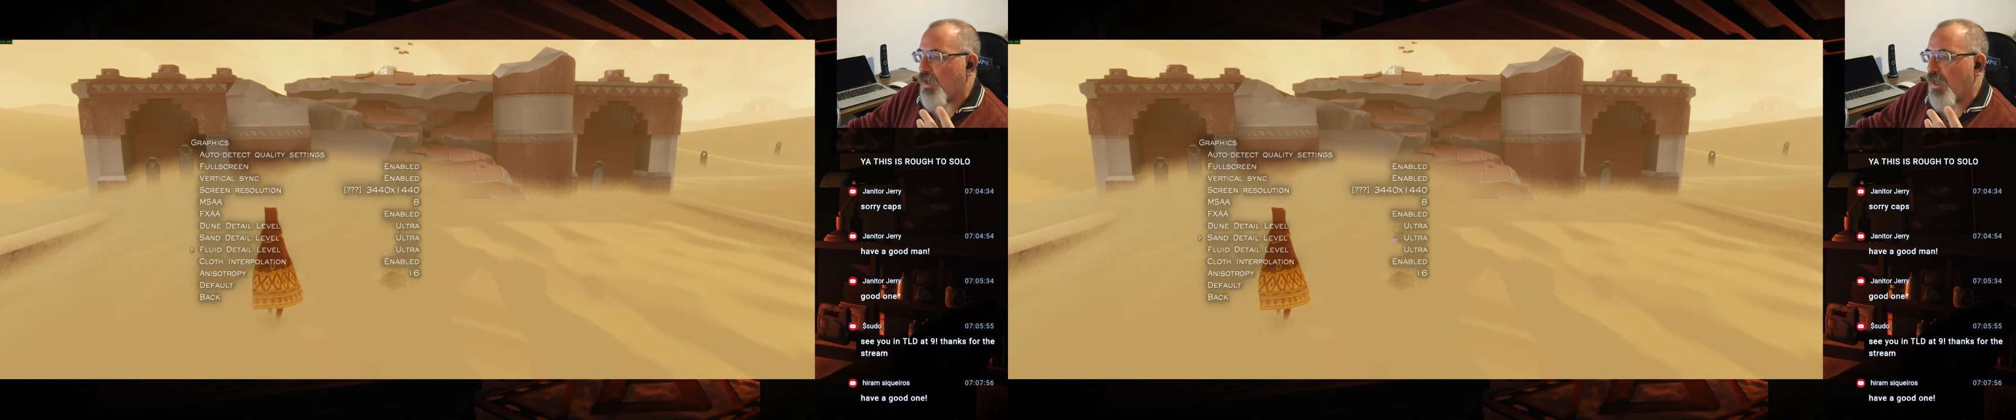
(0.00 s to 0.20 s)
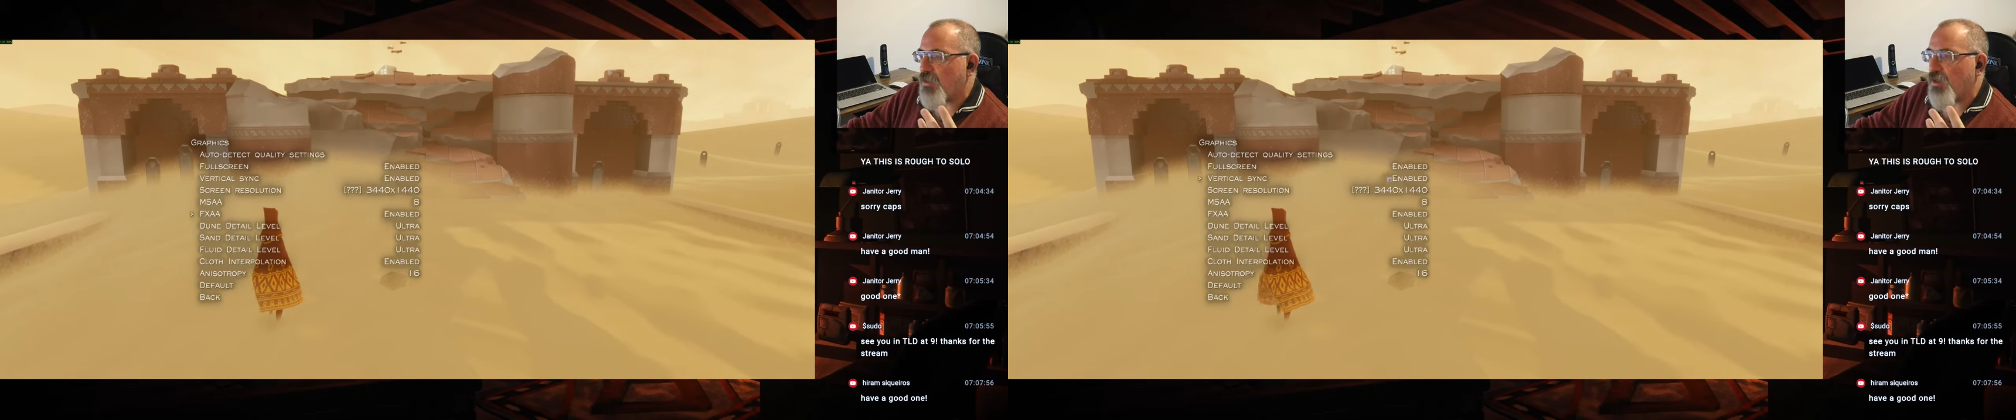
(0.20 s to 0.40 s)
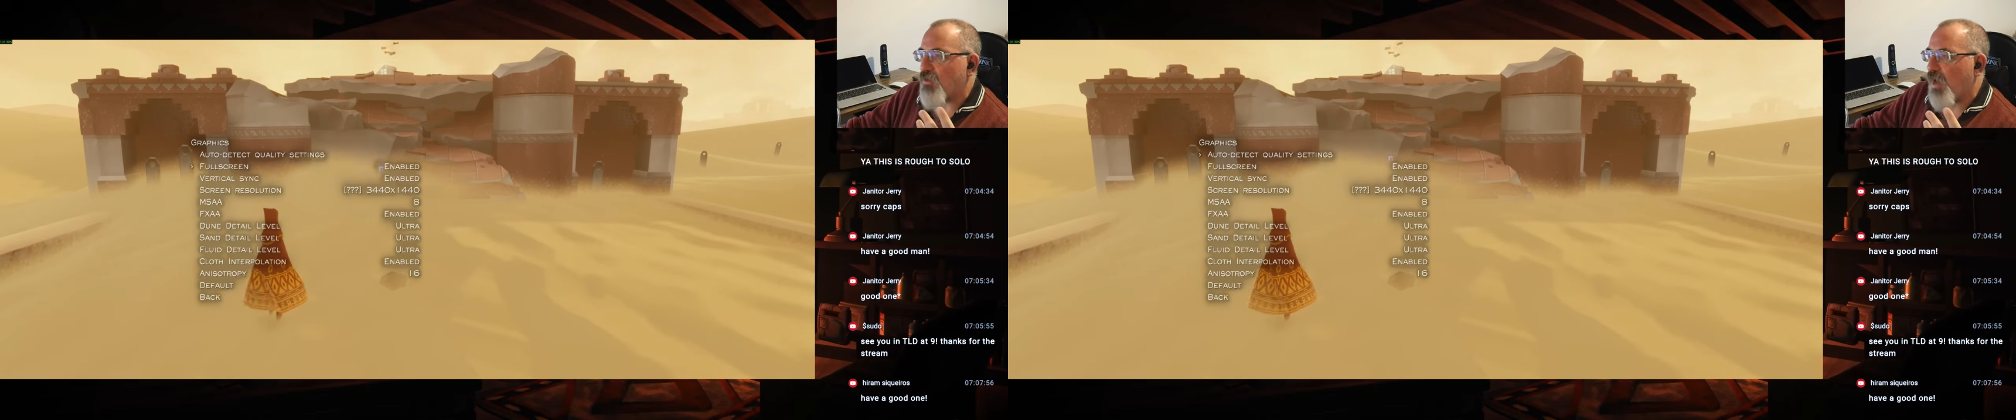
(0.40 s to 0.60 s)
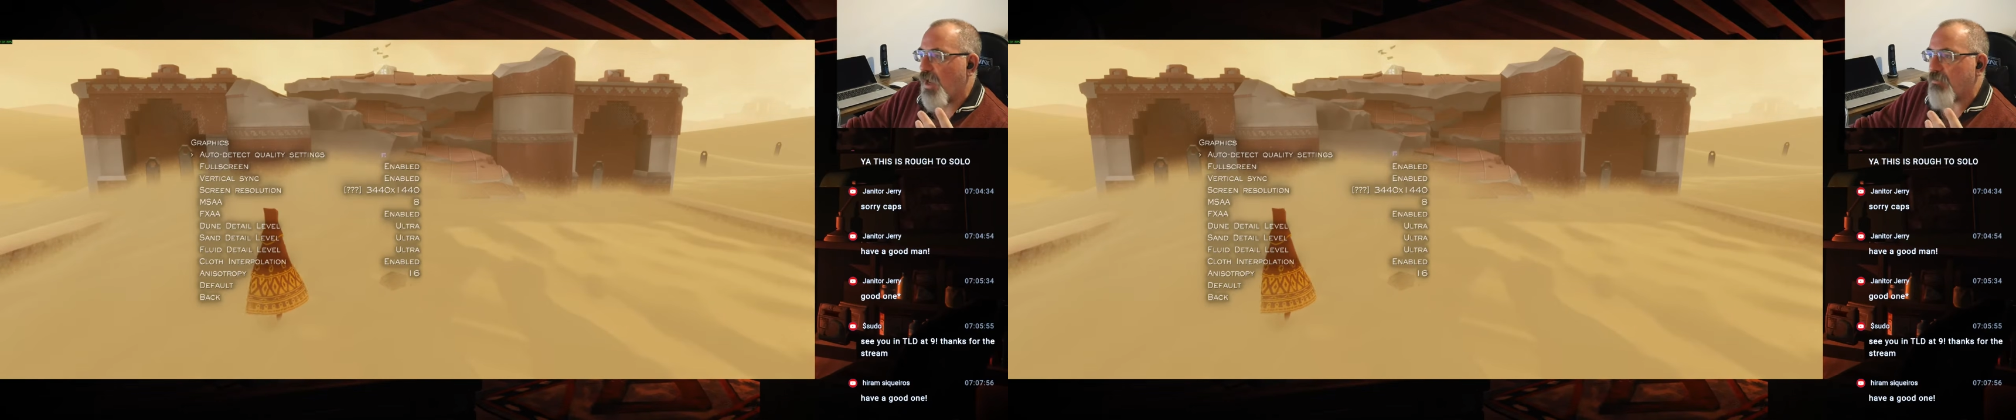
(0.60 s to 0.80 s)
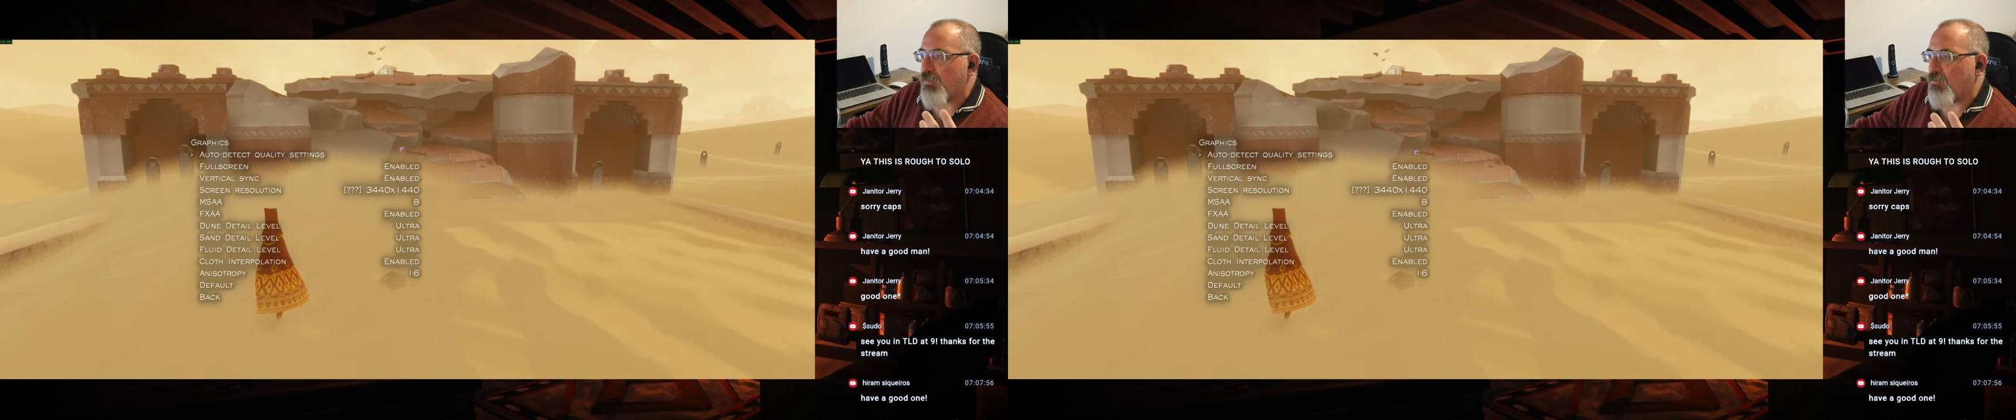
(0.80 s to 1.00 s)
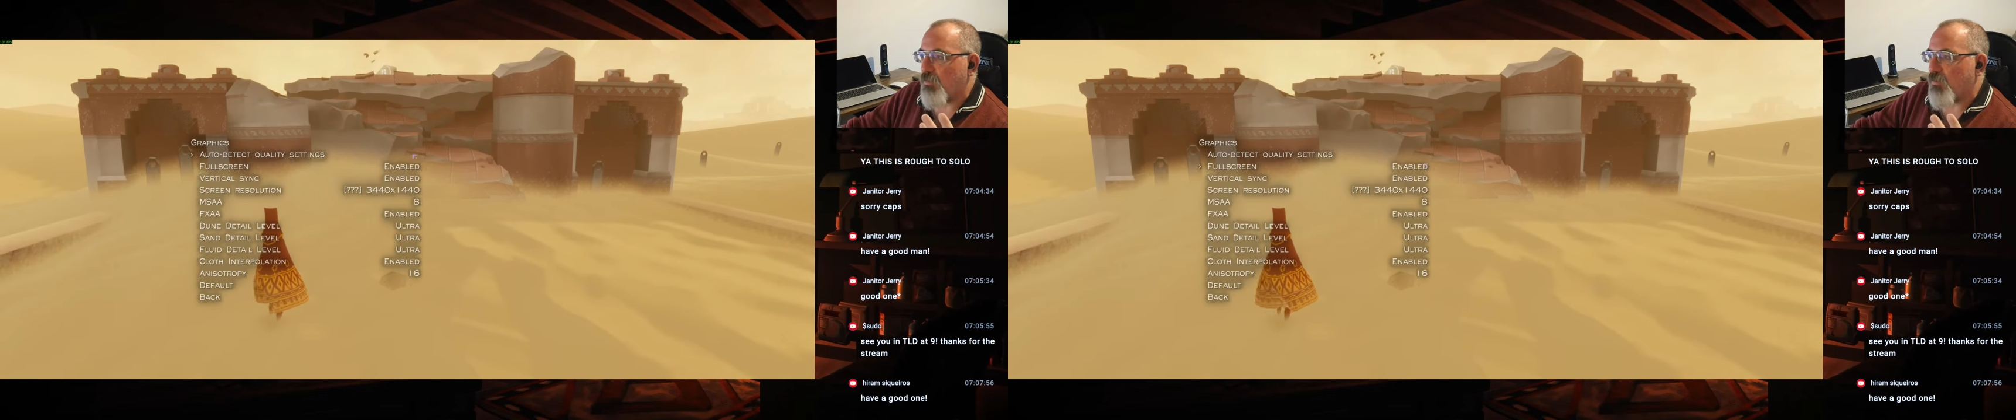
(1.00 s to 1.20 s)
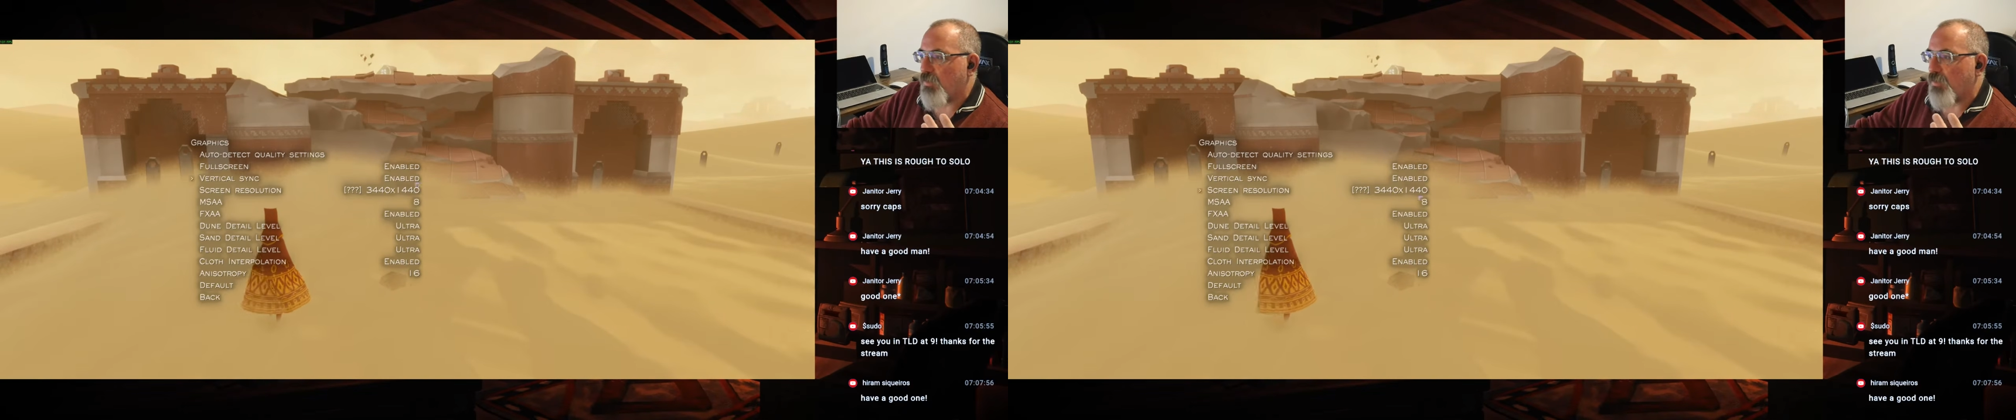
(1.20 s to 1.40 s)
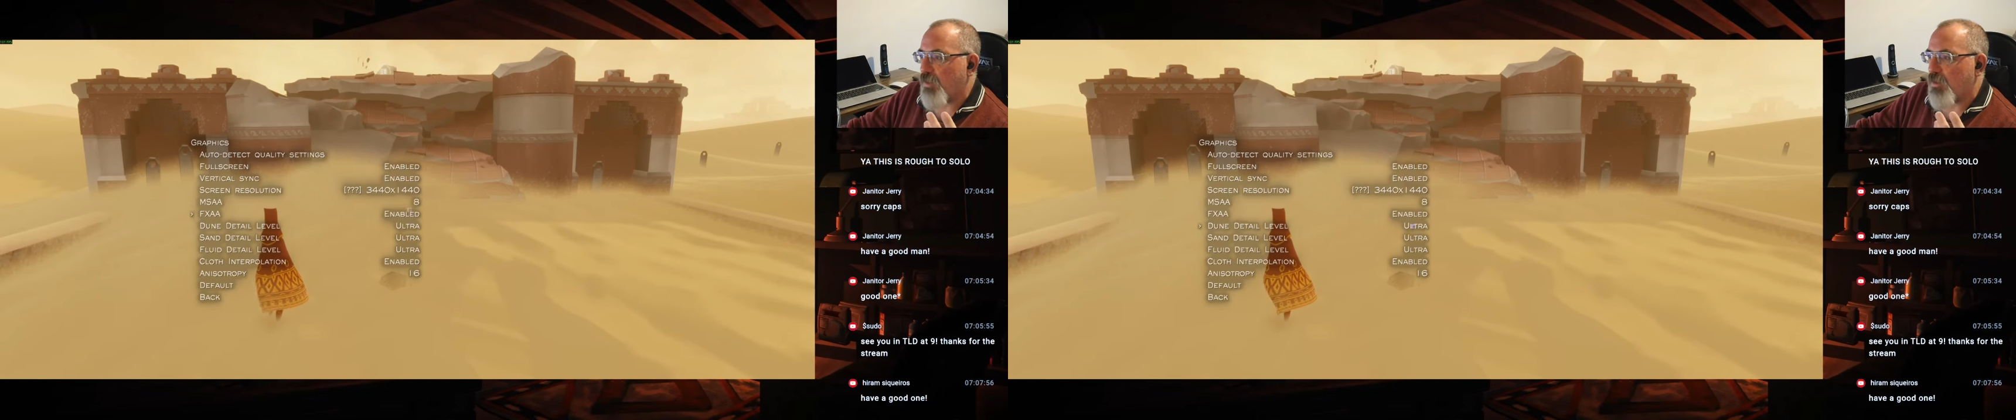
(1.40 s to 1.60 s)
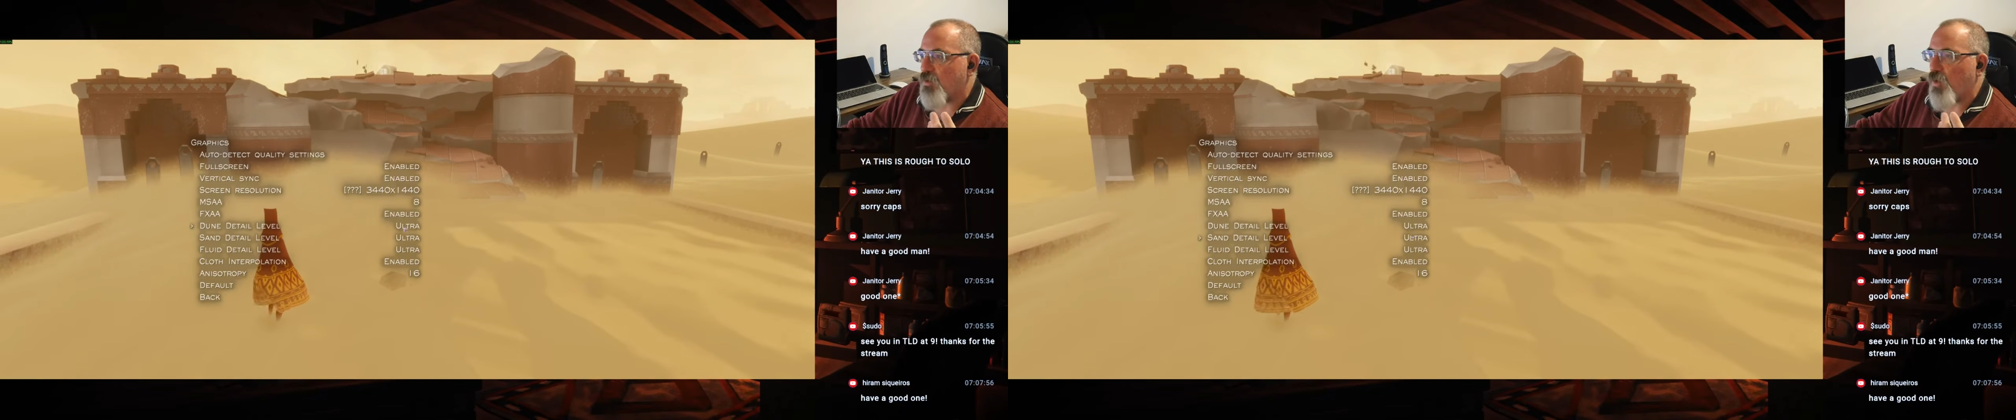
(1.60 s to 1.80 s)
I don't have it